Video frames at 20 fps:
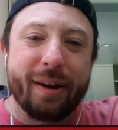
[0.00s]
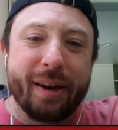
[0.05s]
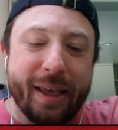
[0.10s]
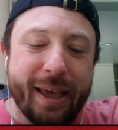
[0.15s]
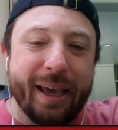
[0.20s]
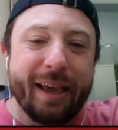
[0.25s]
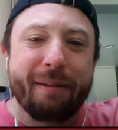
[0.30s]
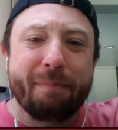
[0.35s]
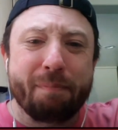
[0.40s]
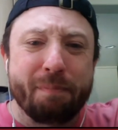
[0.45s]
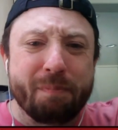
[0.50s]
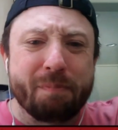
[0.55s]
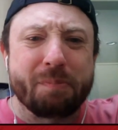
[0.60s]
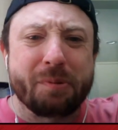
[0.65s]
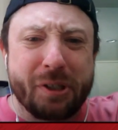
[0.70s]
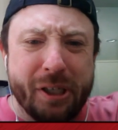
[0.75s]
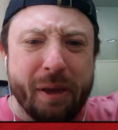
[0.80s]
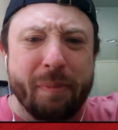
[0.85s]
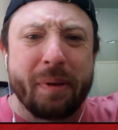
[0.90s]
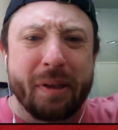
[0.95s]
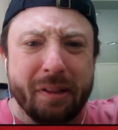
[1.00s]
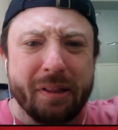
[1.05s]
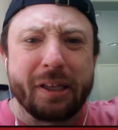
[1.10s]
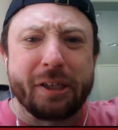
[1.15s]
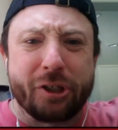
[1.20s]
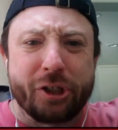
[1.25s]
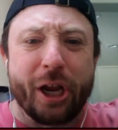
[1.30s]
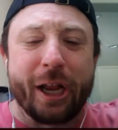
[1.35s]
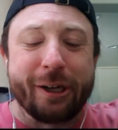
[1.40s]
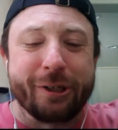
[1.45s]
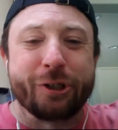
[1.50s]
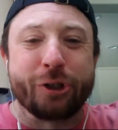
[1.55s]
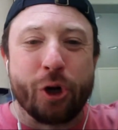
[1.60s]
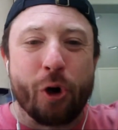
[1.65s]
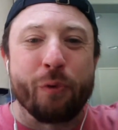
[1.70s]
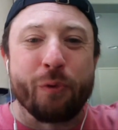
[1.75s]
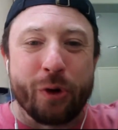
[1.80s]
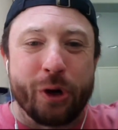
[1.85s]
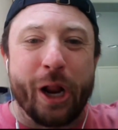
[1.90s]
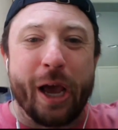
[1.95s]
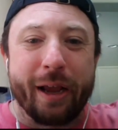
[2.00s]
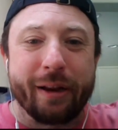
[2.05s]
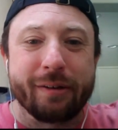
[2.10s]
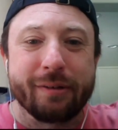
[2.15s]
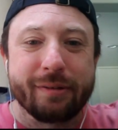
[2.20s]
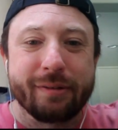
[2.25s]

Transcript: he seemingly changed overnight.